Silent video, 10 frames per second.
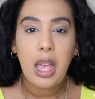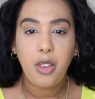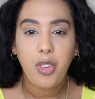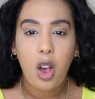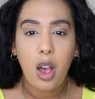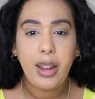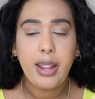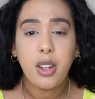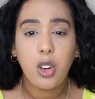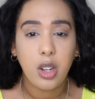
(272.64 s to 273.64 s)
If your
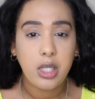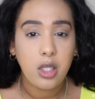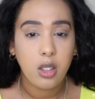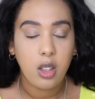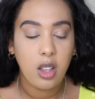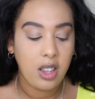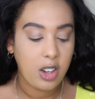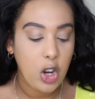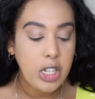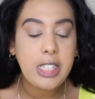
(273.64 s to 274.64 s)
eyelid
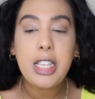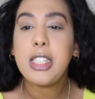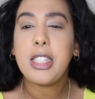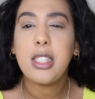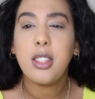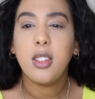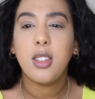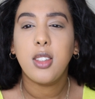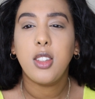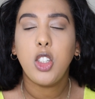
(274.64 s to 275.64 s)
creases,
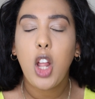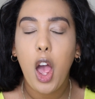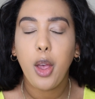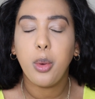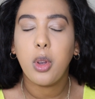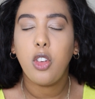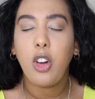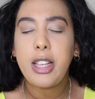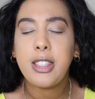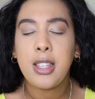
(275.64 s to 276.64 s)

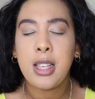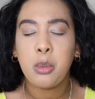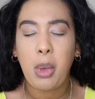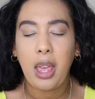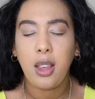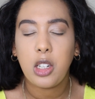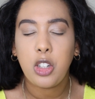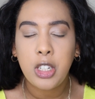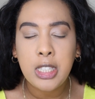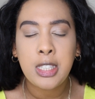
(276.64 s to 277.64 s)
mate,
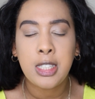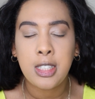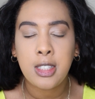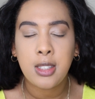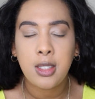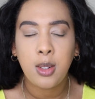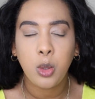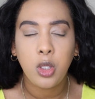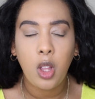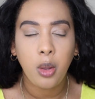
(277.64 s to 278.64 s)
creases,
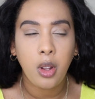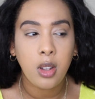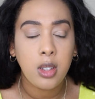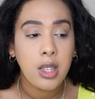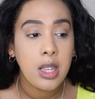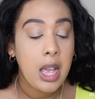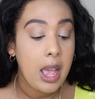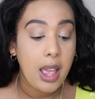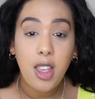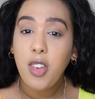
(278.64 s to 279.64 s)
little donut.
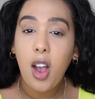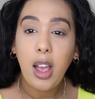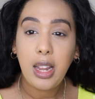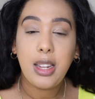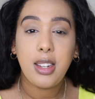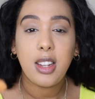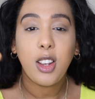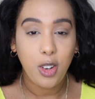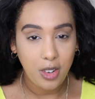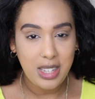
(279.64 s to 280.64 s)
If your eyelid
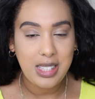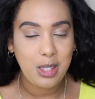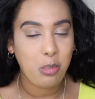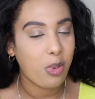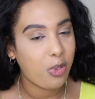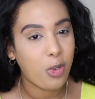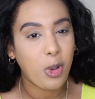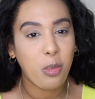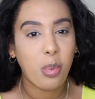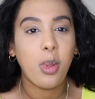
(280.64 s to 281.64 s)
creases
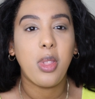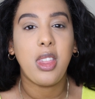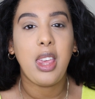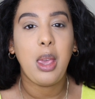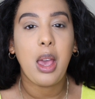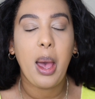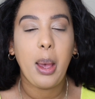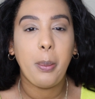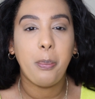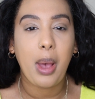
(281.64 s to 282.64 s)
before you put the
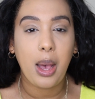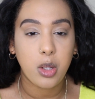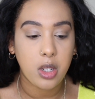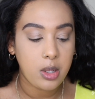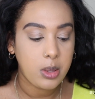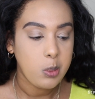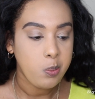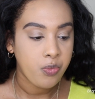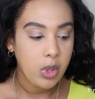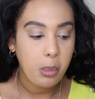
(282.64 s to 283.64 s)
powder,
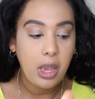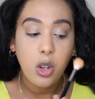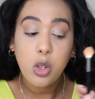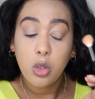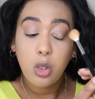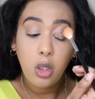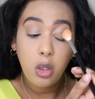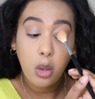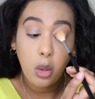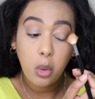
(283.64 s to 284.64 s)
make sure
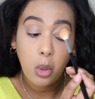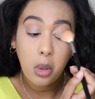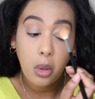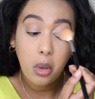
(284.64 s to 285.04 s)
you